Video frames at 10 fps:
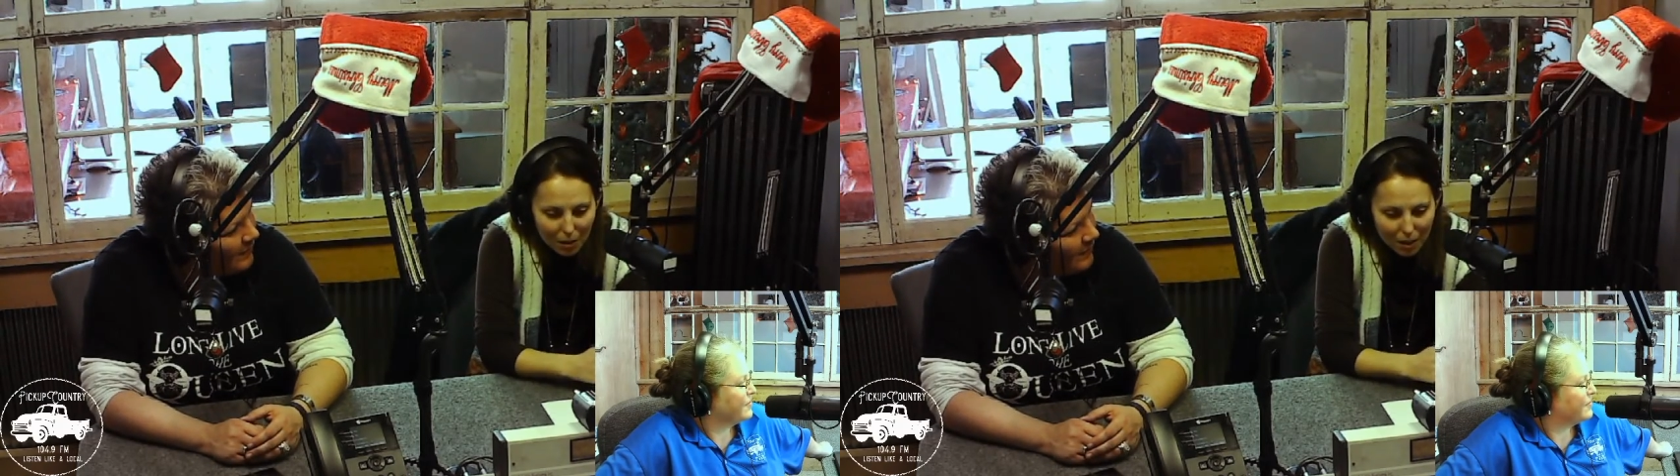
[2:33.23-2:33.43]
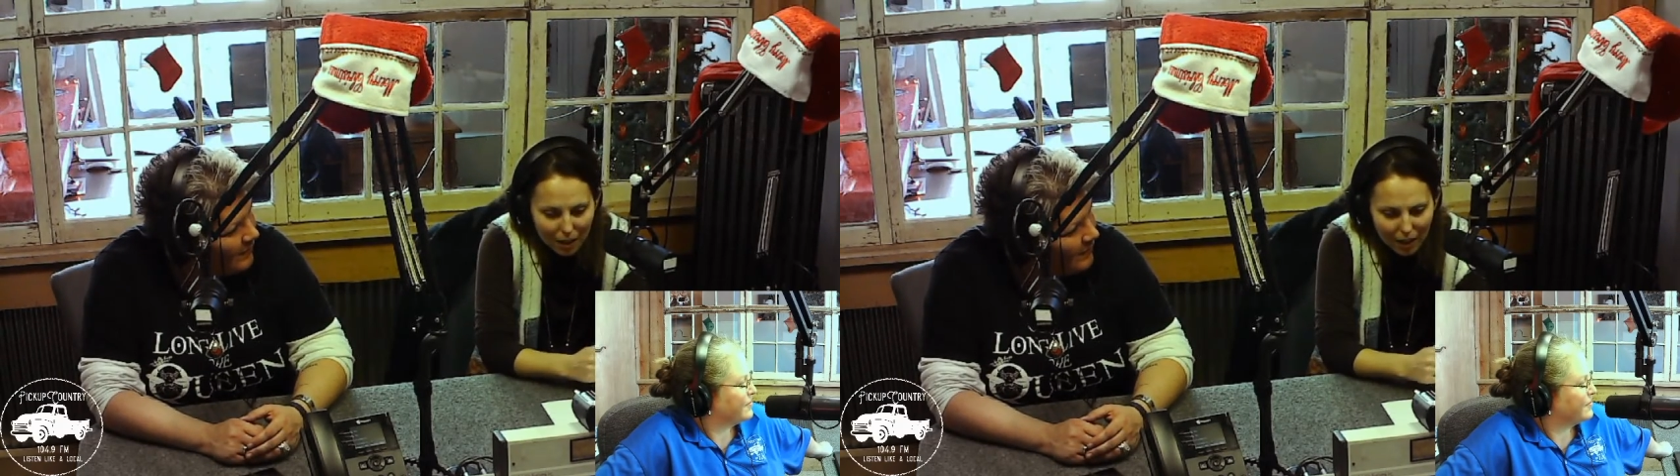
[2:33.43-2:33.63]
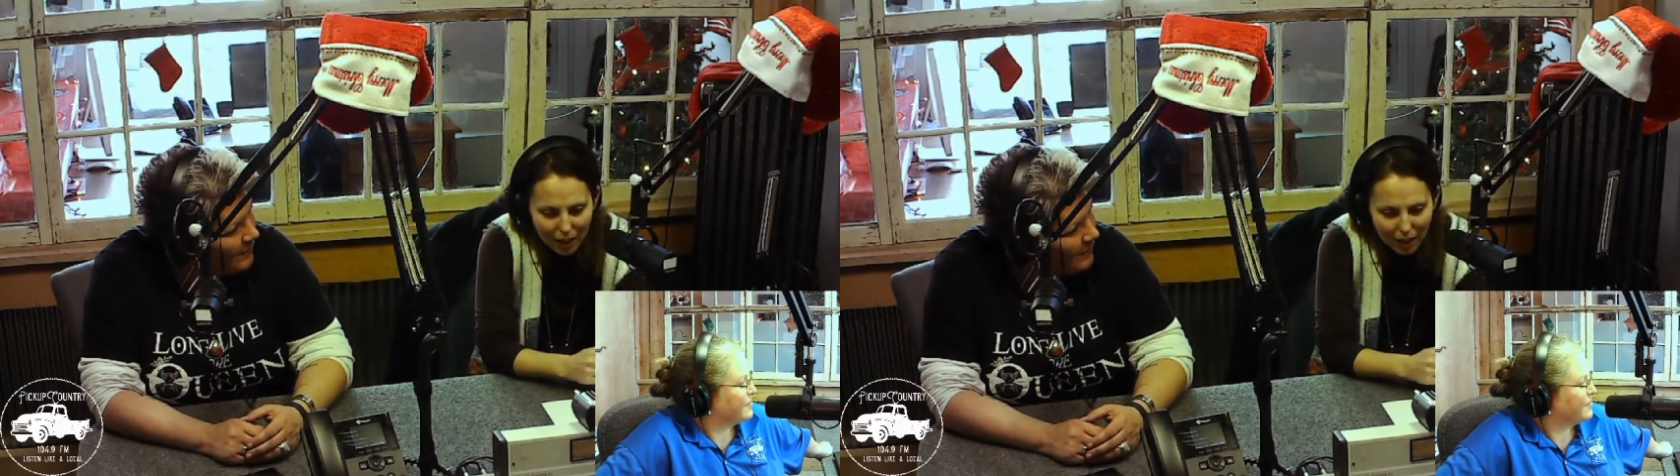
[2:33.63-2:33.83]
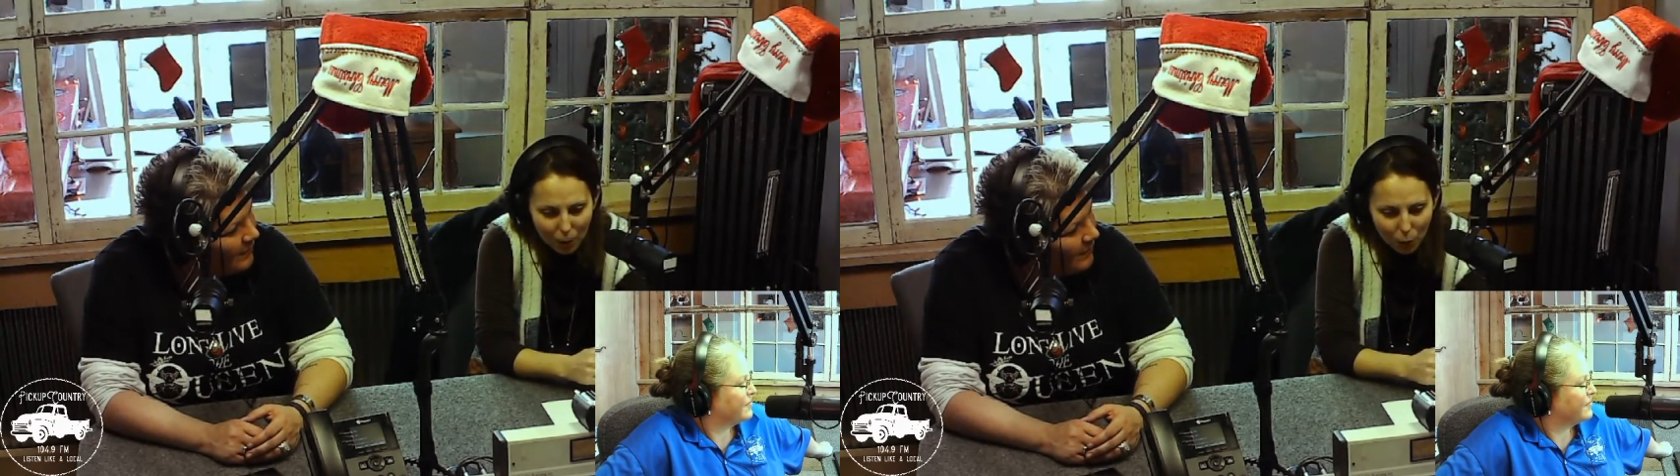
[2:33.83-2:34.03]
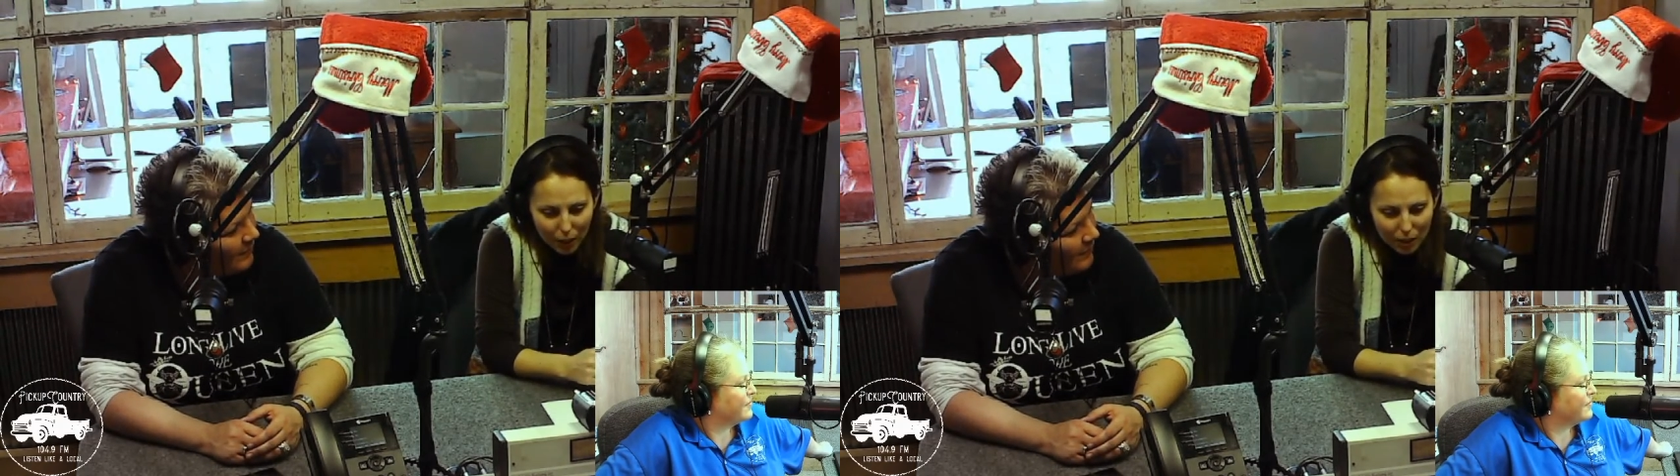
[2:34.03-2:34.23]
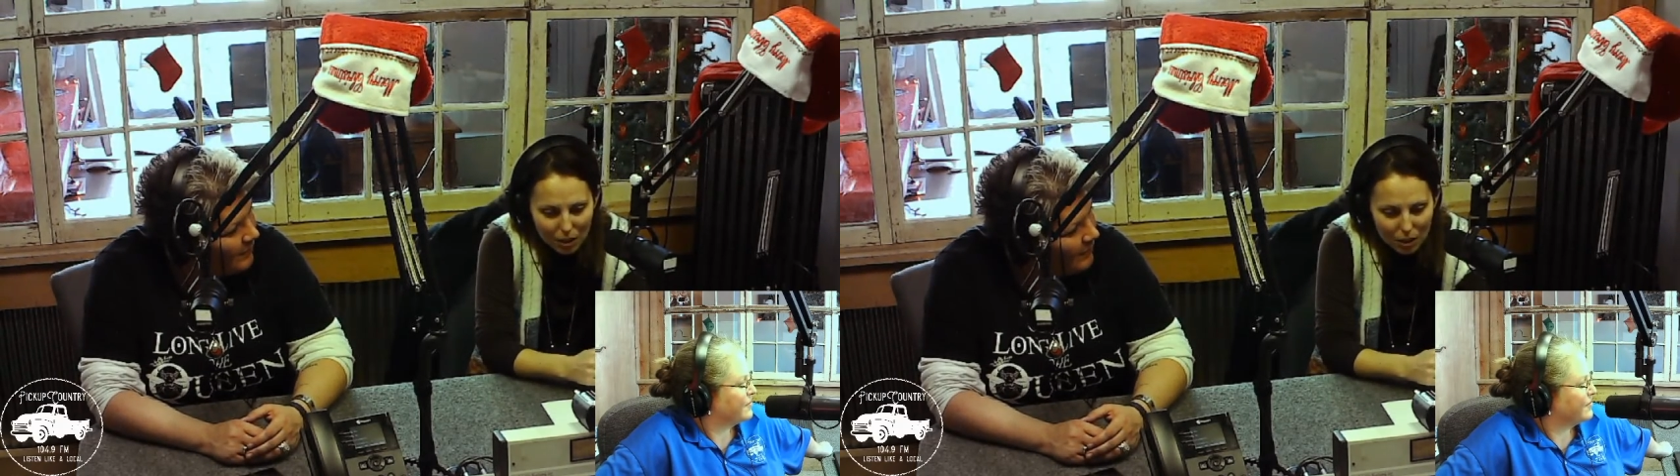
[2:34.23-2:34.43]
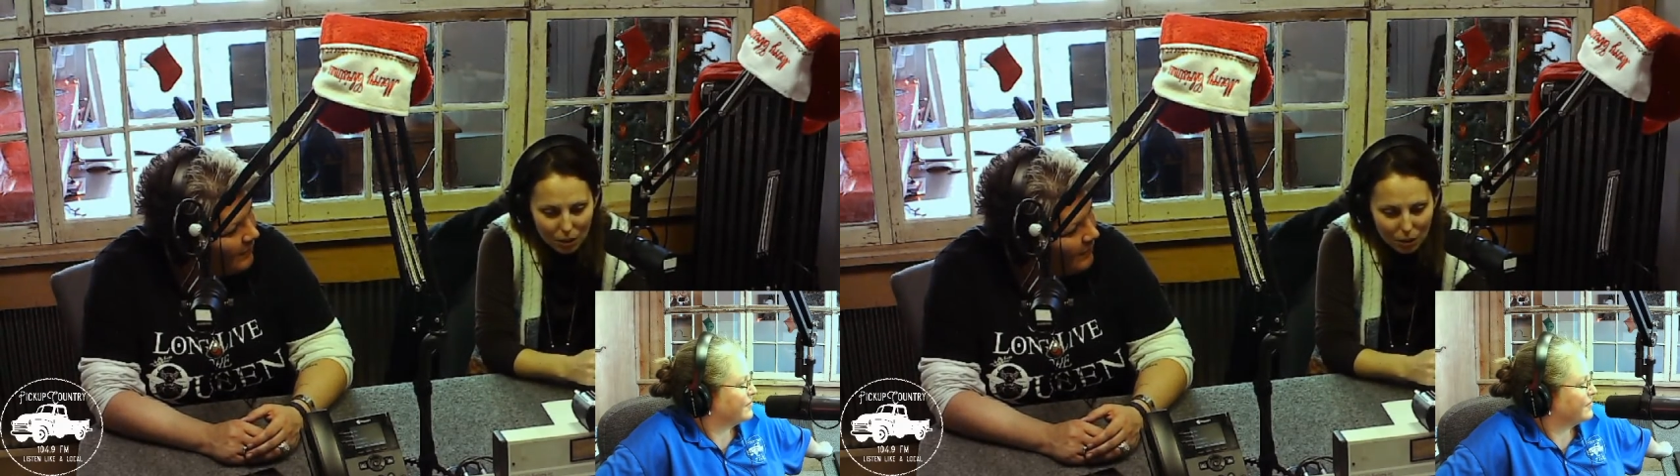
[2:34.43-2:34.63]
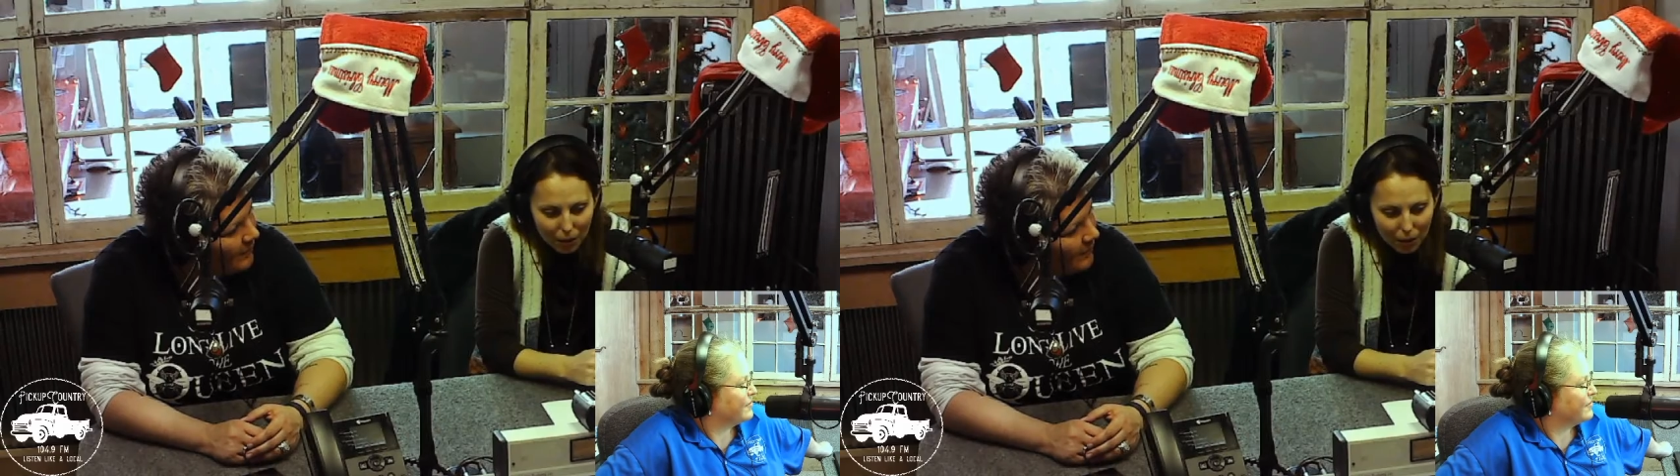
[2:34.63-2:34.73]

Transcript: then went to